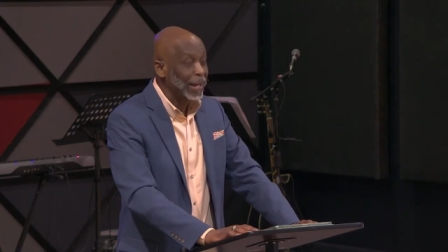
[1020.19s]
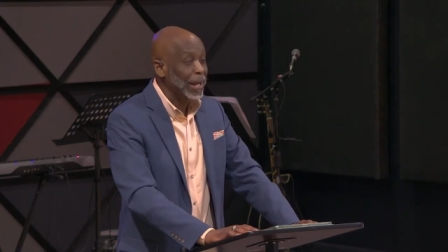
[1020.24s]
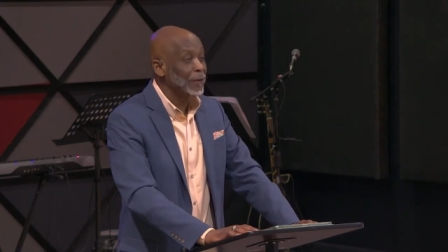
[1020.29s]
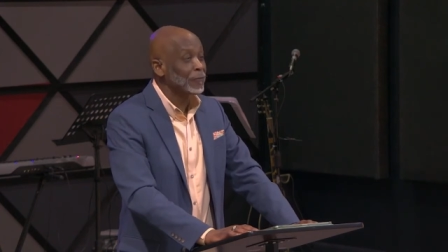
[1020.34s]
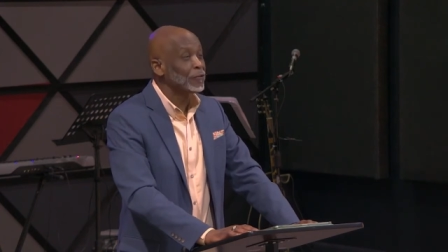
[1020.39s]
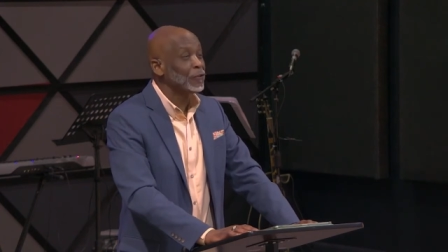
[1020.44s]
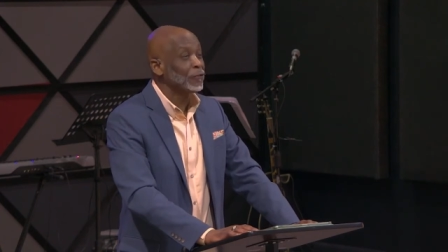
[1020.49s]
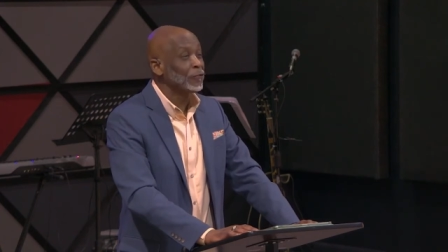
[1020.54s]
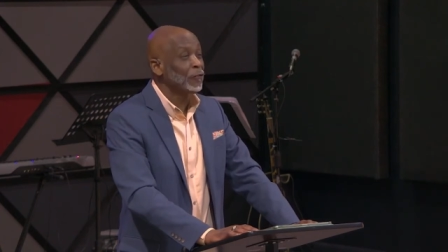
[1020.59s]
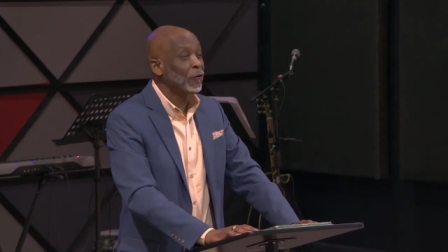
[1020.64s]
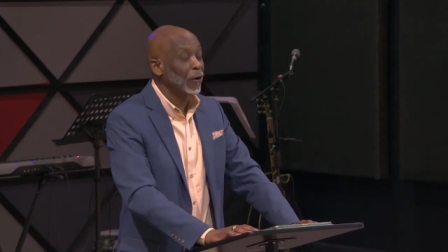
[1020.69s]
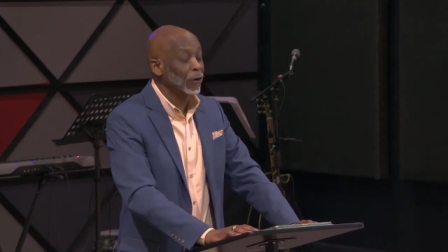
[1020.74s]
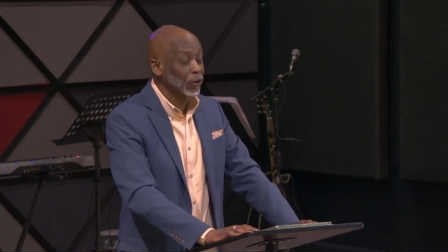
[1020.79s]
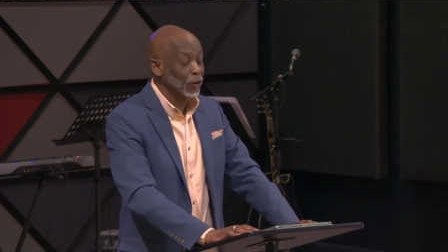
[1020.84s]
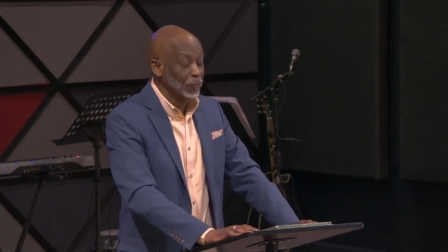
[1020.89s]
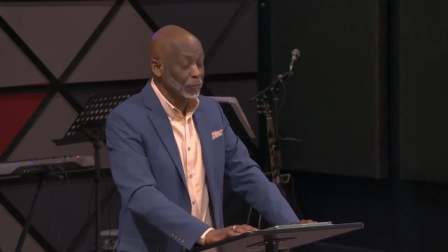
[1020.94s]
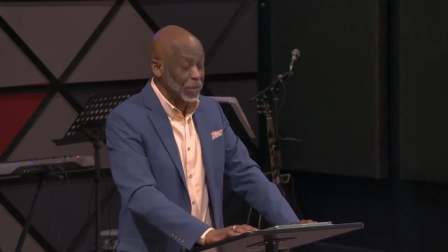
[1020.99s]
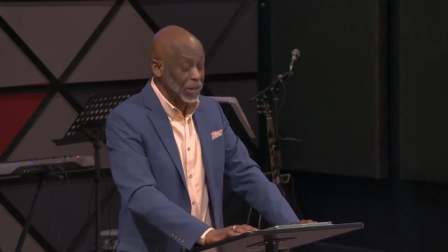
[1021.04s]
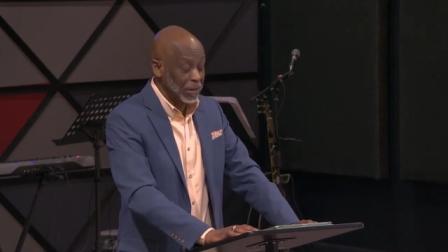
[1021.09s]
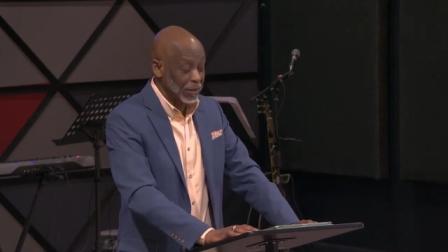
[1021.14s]
If you
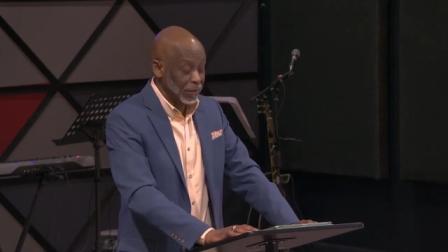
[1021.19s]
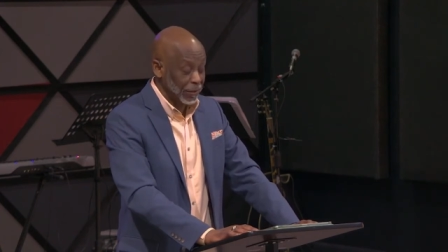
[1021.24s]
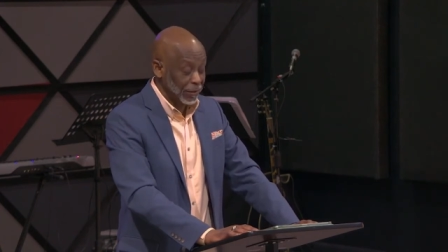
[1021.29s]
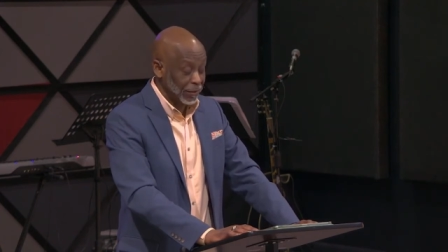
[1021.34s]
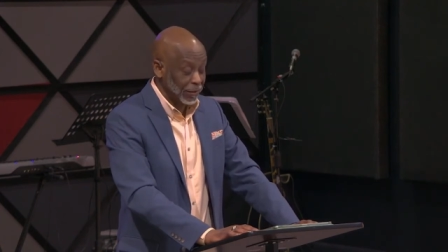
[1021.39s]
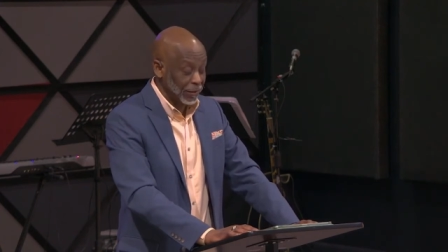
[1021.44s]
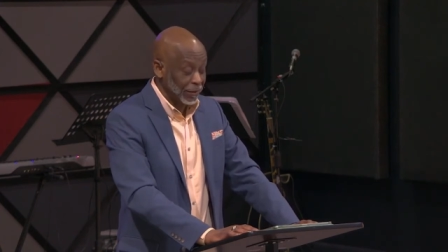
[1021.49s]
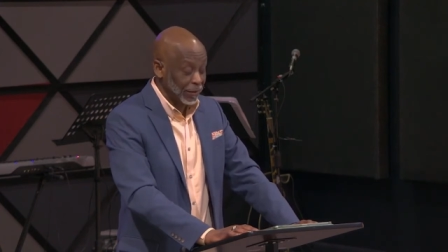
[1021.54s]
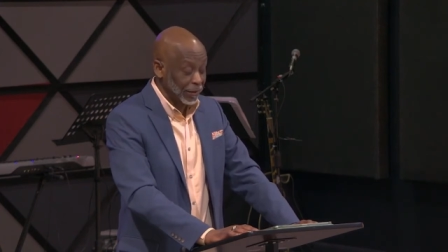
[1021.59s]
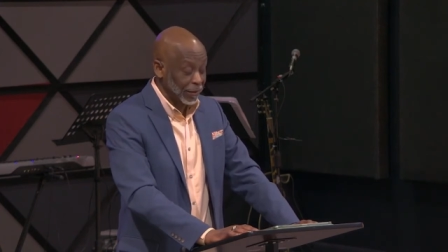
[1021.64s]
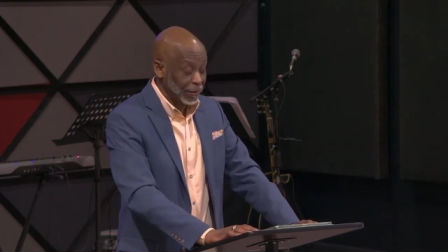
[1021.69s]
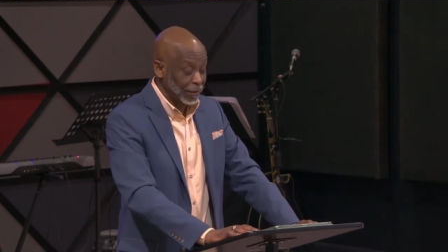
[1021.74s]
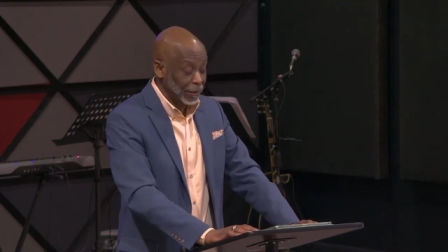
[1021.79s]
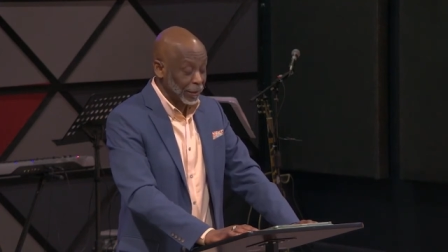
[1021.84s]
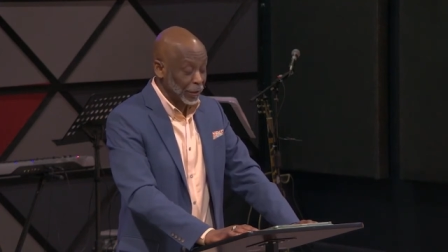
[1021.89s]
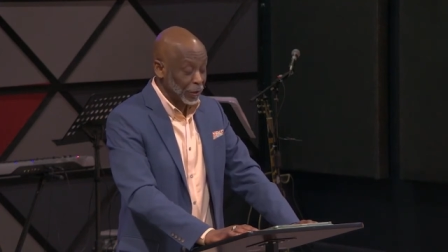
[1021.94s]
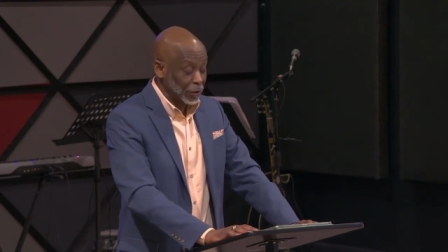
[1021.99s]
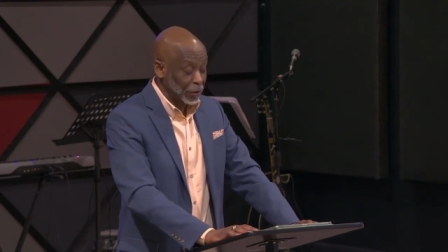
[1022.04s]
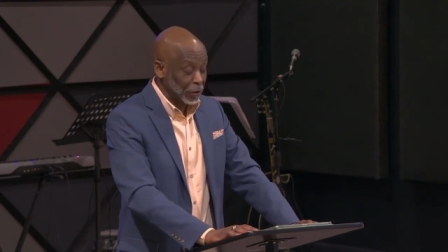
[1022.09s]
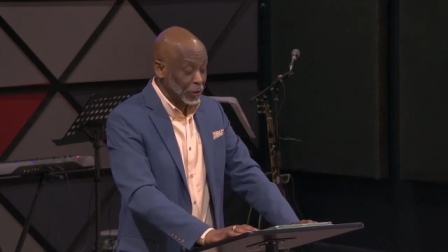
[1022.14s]
follow me,
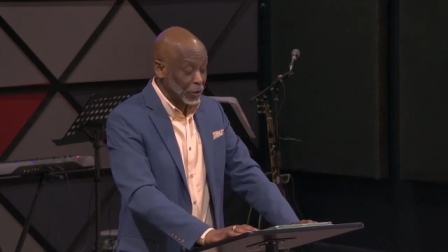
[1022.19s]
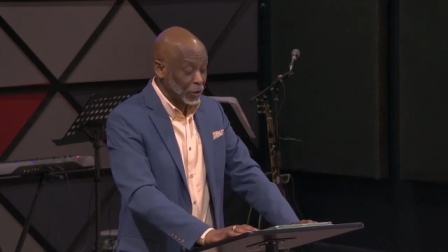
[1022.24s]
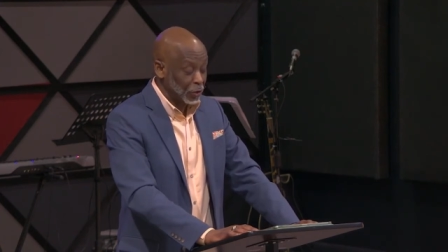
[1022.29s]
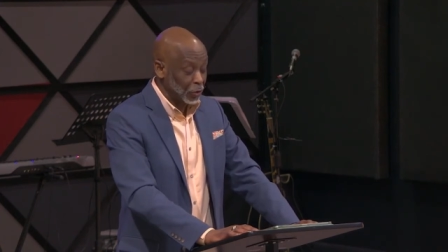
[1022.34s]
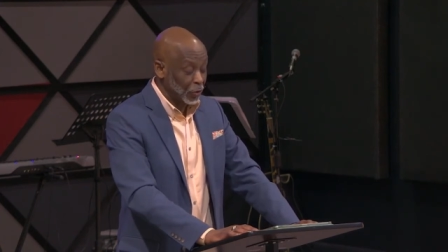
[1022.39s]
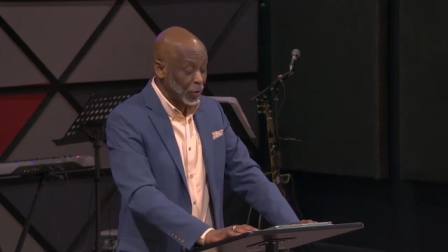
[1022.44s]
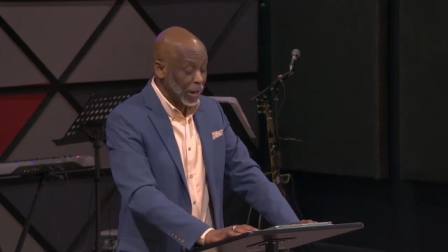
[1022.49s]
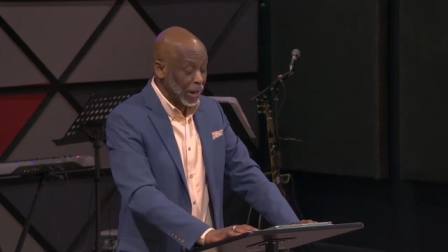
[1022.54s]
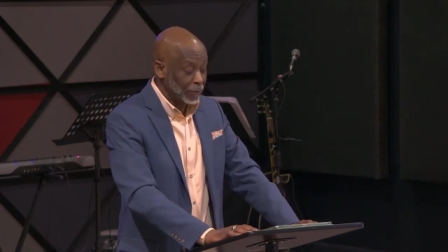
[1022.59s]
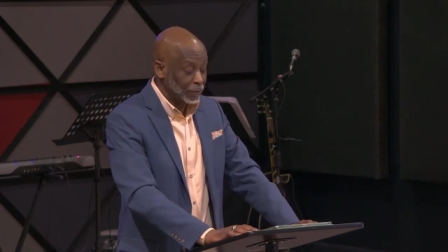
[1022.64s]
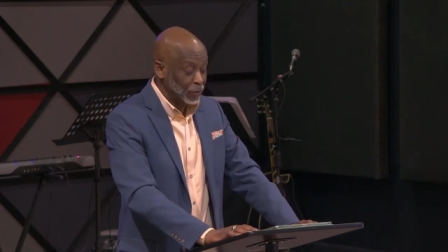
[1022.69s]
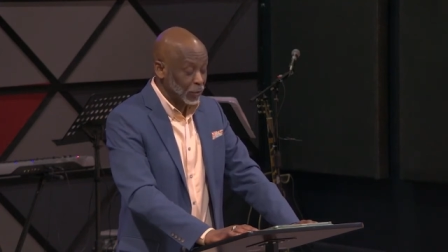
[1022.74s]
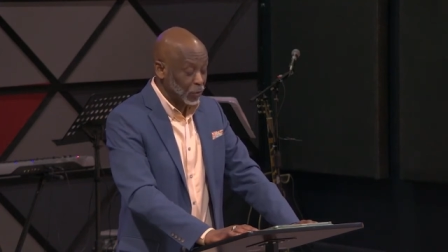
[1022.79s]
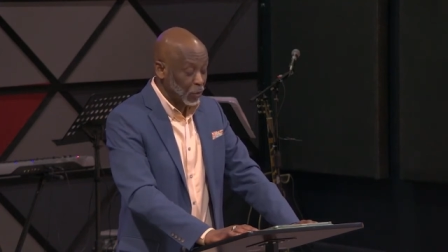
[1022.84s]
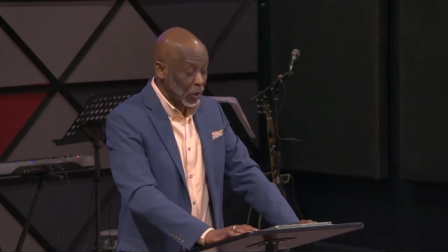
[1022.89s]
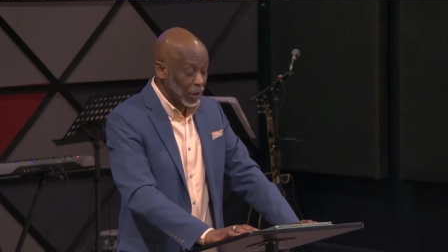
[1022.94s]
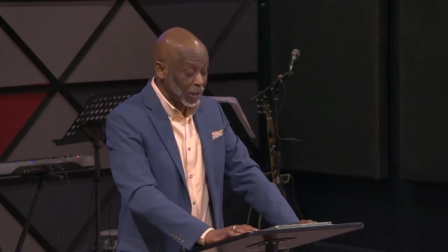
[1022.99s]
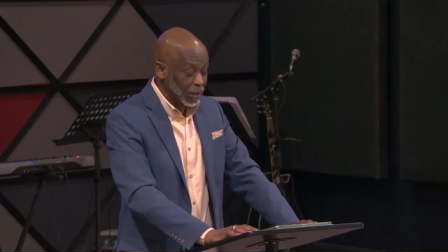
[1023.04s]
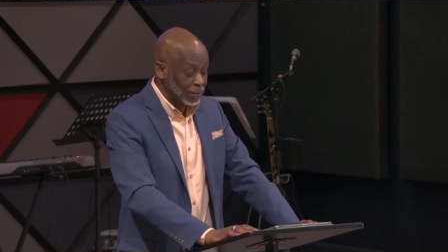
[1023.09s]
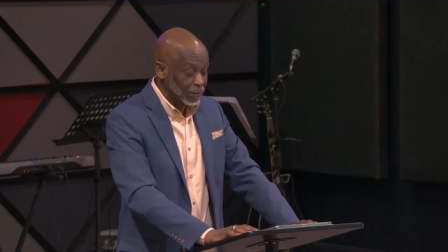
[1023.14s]
you won't have to
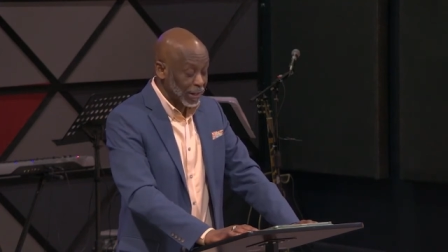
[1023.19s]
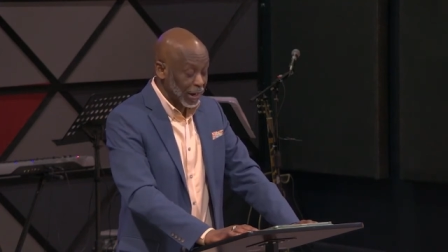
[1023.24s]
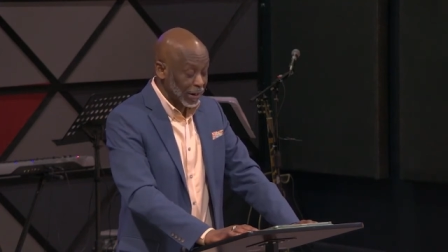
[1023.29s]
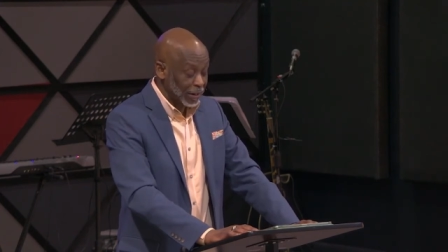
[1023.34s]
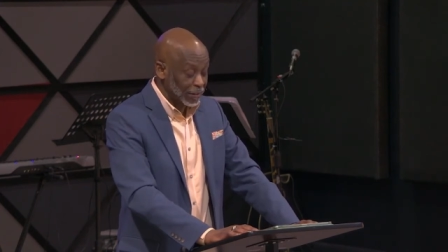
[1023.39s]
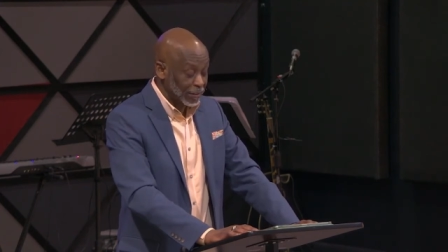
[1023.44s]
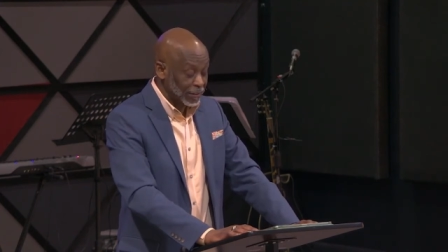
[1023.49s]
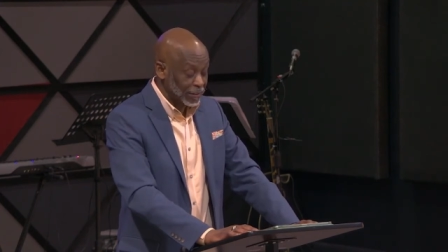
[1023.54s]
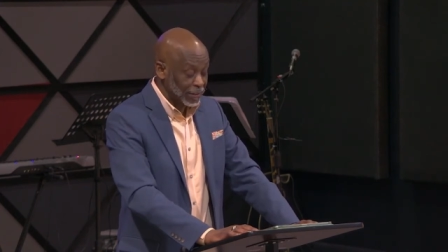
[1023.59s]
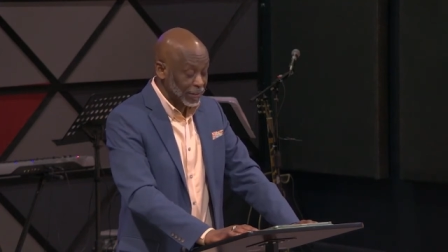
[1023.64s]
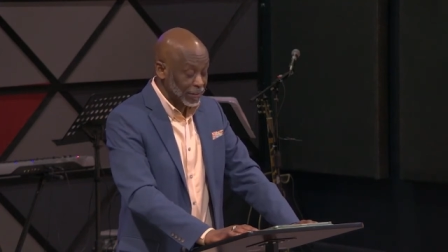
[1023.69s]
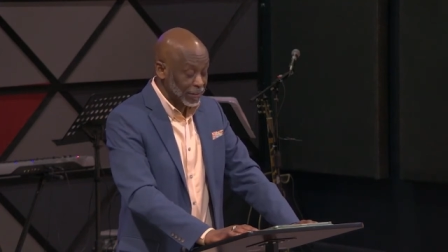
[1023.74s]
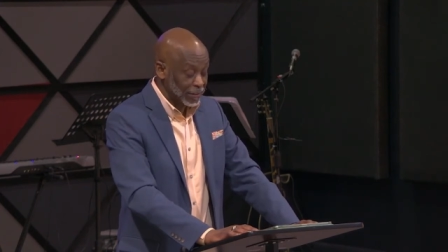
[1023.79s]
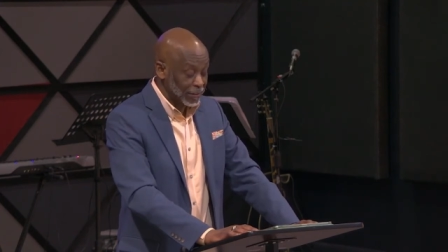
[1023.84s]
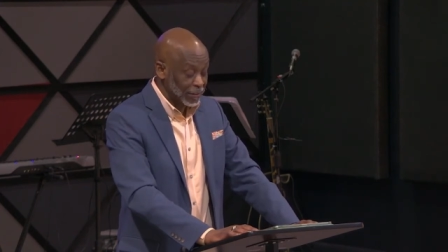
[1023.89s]
walk in darkness,